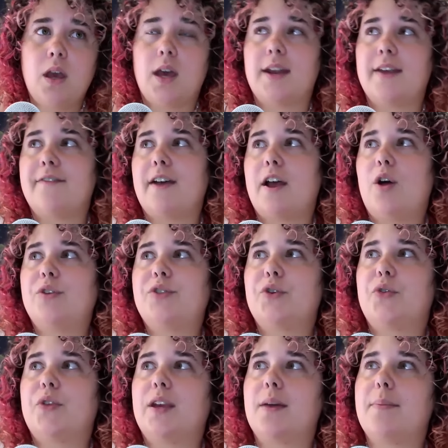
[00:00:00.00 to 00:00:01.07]
And if I also
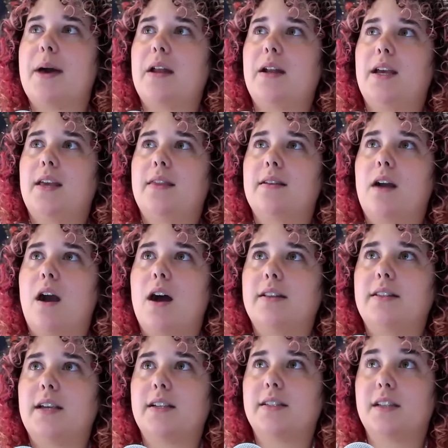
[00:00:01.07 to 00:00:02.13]
think about it in the
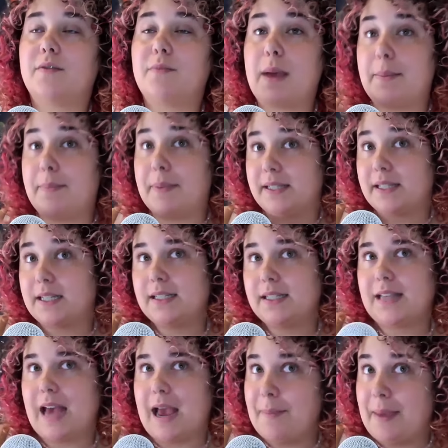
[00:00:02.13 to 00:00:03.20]
context of my
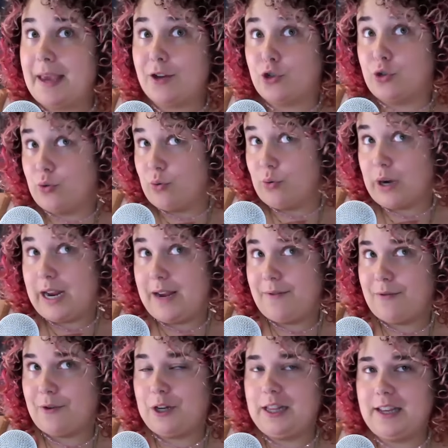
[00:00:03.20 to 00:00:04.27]
business, I make jewelry
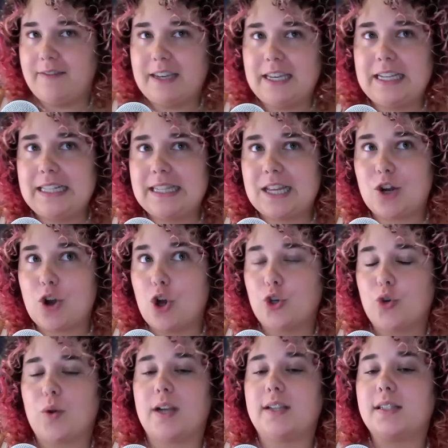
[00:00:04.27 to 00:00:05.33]
for a living. They're
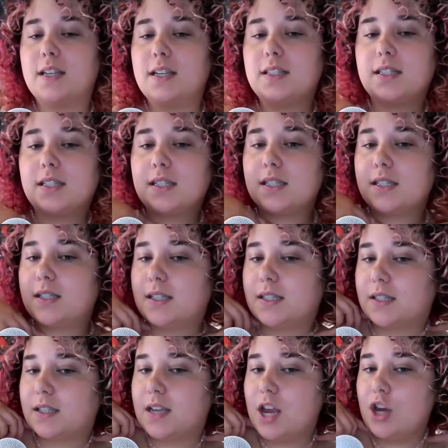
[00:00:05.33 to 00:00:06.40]
called Gracelettes.
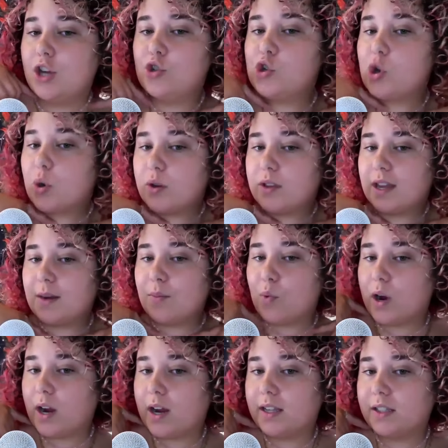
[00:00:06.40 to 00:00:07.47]
This choker that I'm
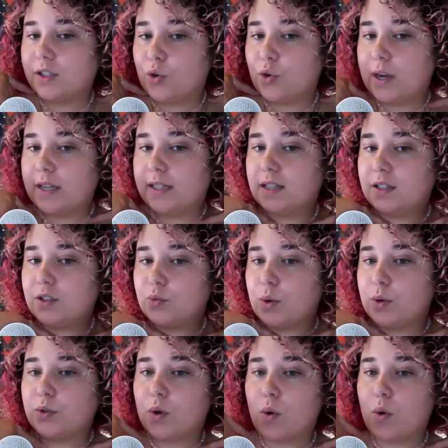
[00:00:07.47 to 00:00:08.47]
wearing is a Gracelettes rose